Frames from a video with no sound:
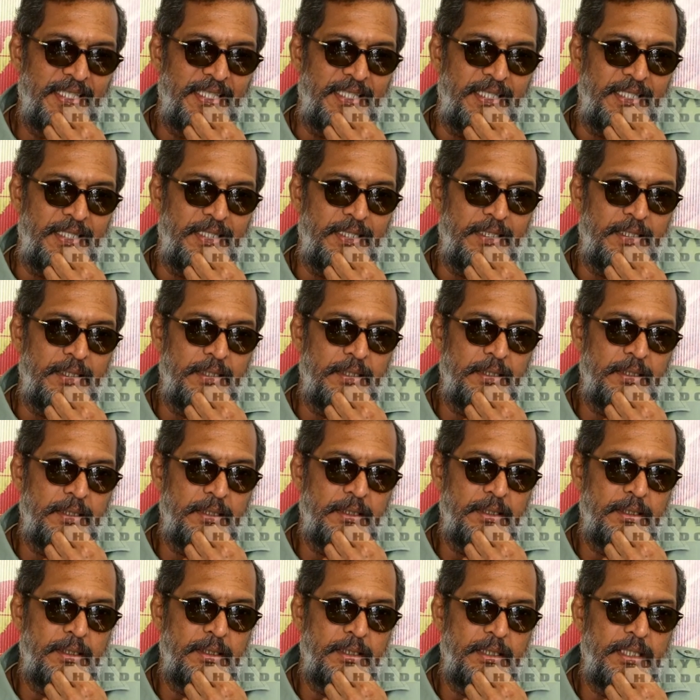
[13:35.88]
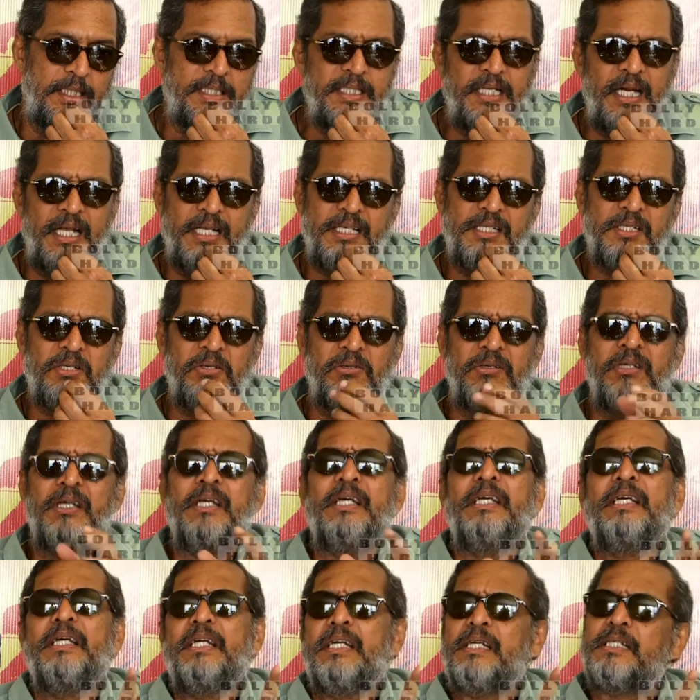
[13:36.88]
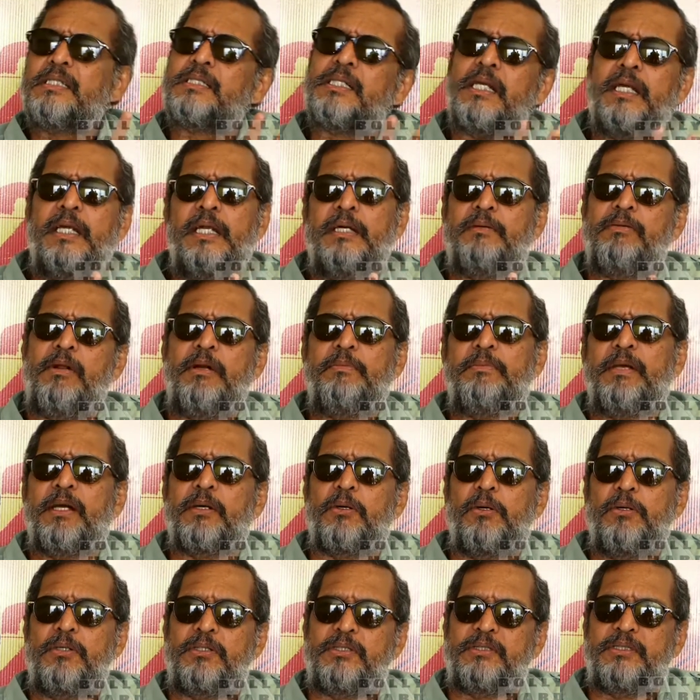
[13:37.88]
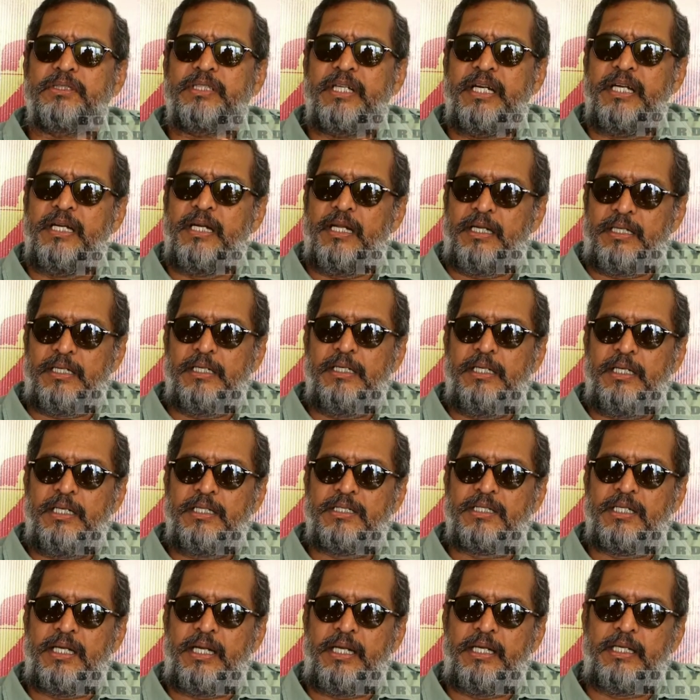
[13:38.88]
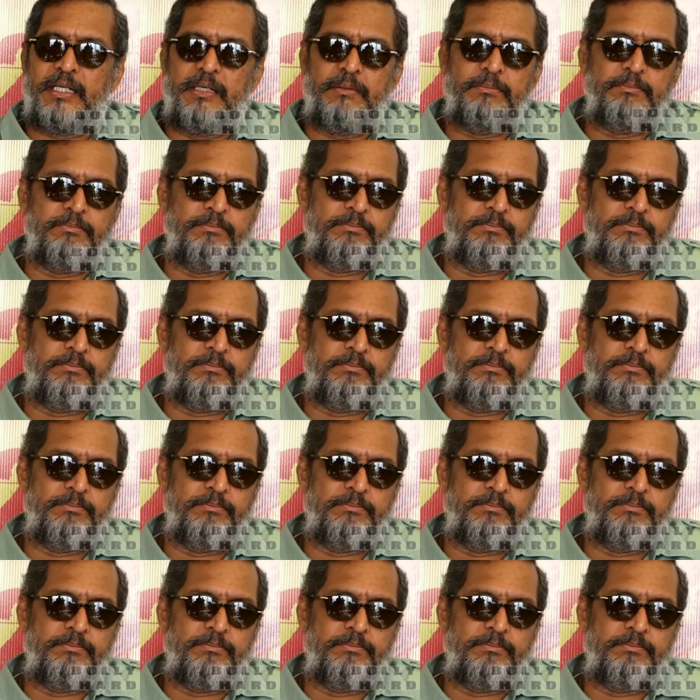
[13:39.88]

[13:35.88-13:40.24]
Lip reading: and it's nice, good. It will be a good thriller. It's like a